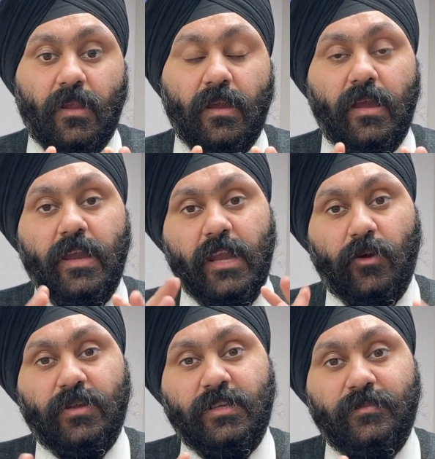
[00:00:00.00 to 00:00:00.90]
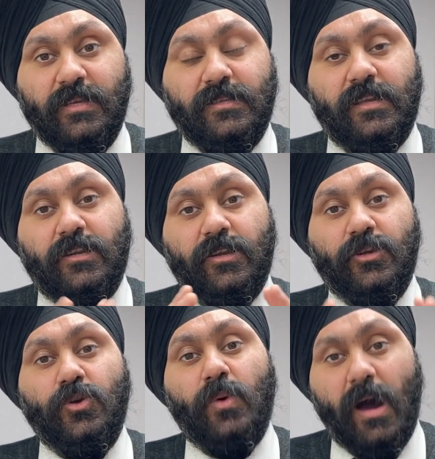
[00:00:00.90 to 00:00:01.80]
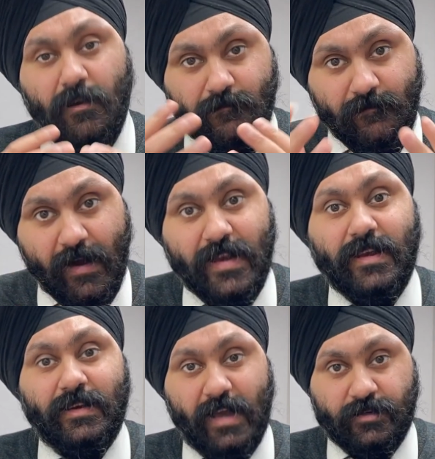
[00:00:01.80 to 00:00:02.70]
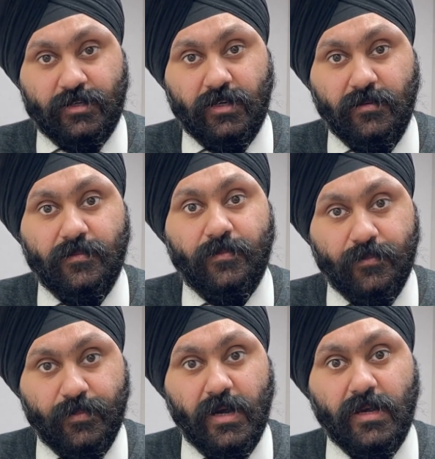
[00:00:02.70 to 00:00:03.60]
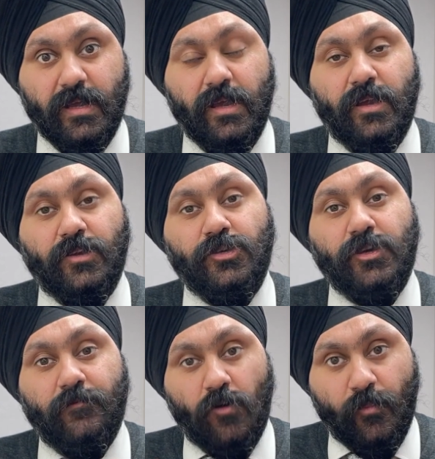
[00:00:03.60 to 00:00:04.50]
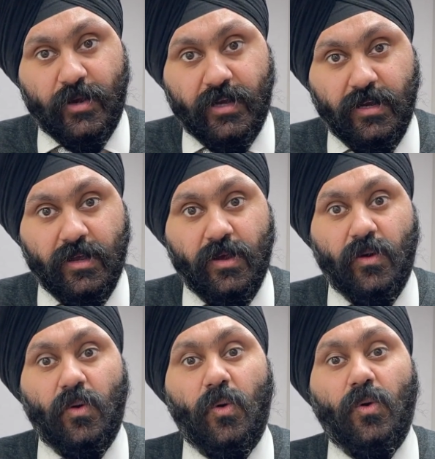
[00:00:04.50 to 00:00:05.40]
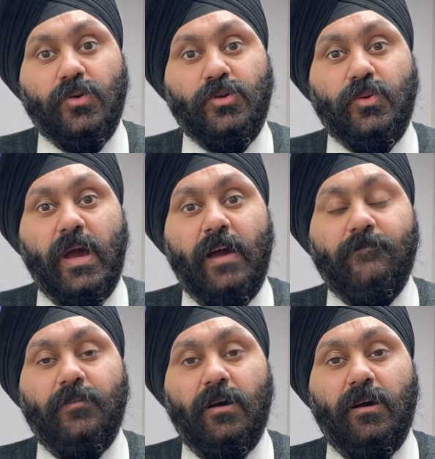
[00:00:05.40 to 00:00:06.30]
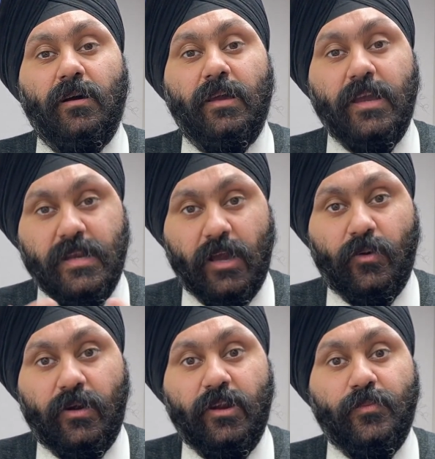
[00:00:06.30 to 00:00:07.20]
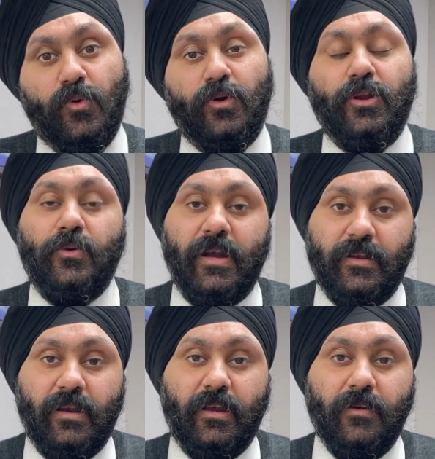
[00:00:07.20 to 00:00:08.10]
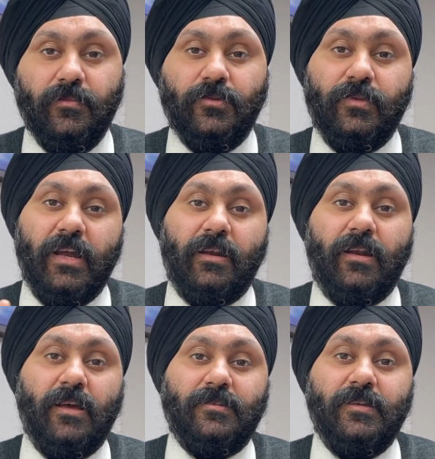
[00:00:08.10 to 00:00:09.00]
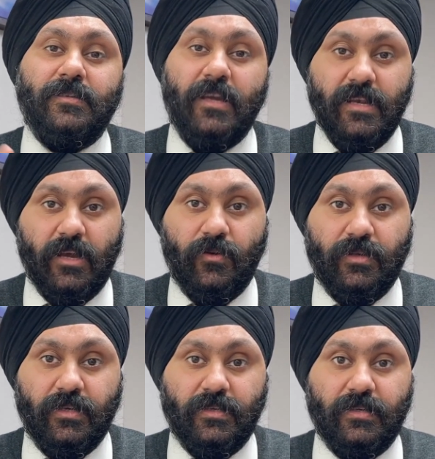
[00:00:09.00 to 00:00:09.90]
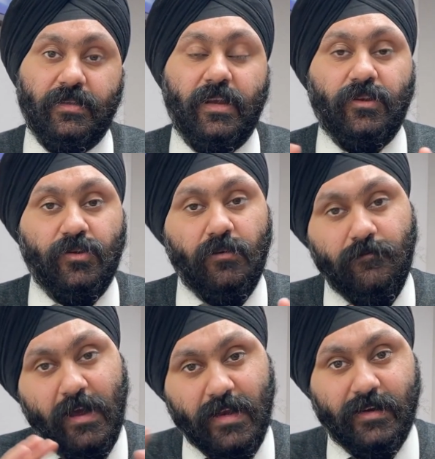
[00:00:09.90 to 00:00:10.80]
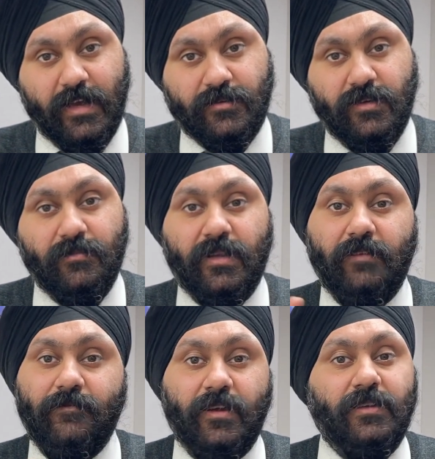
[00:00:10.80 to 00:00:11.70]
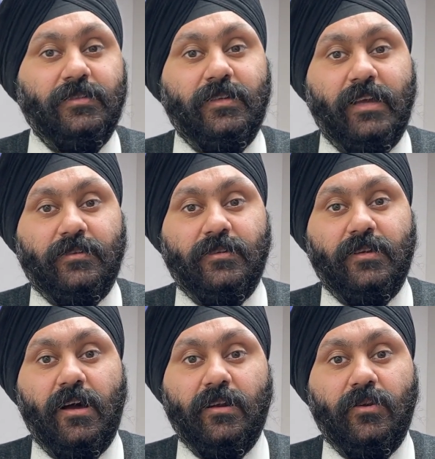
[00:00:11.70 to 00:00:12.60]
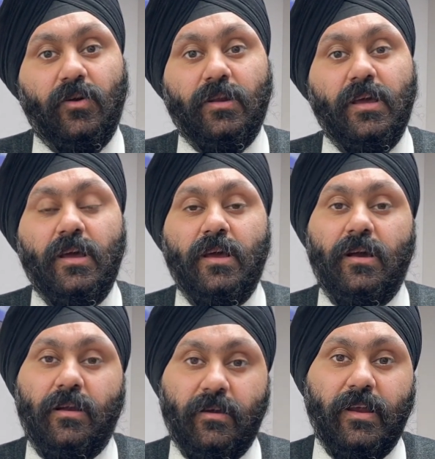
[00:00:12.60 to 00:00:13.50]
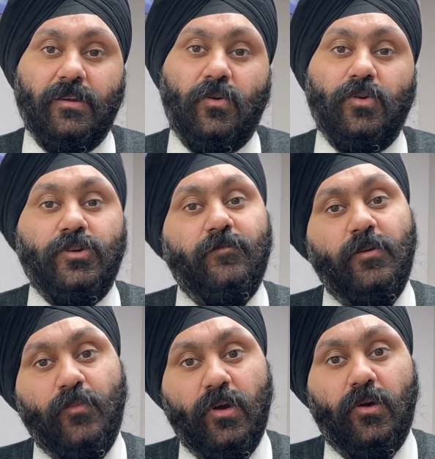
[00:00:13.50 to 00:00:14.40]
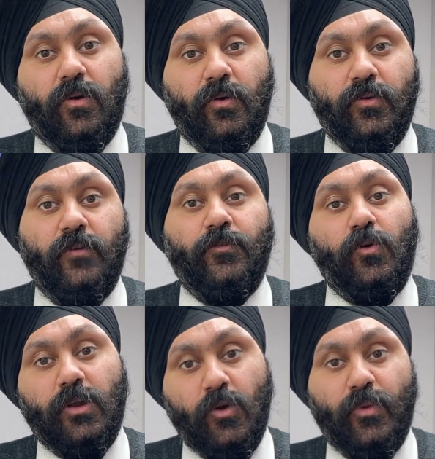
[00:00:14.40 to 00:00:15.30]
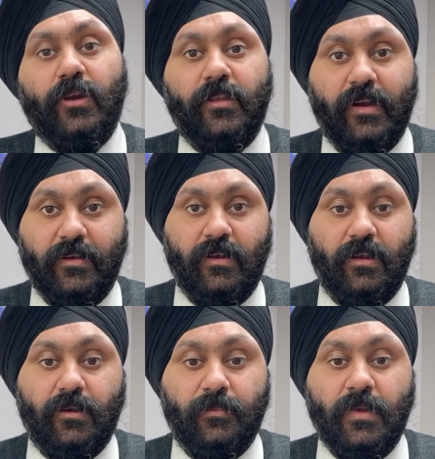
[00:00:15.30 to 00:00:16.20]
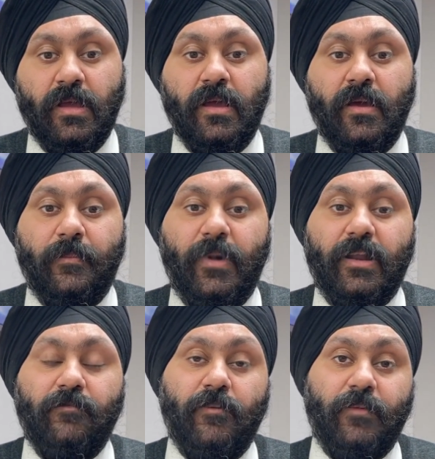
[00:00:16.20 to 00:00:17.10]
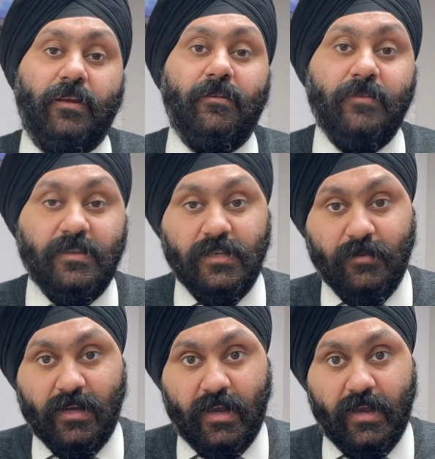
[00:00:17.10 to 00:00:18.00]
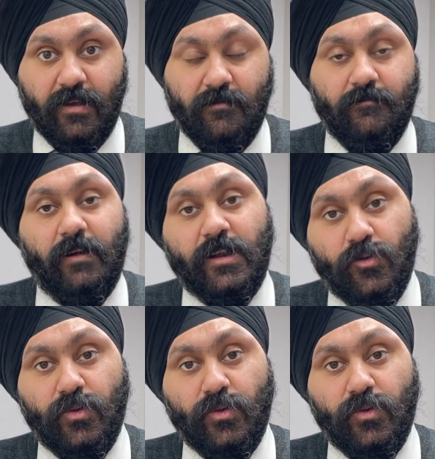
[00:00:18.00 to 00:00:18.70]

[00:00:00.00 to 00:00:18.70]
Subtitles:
inaccuracy means that you are filing a tax return but you have omitted or you have inaccurately reported your rental income. So that classed as inaccuracies, that you are filing a tax return but the figures in the tax return are not correct, or you have totally omitted the rental income. But if you have taken a reasonable care while doing a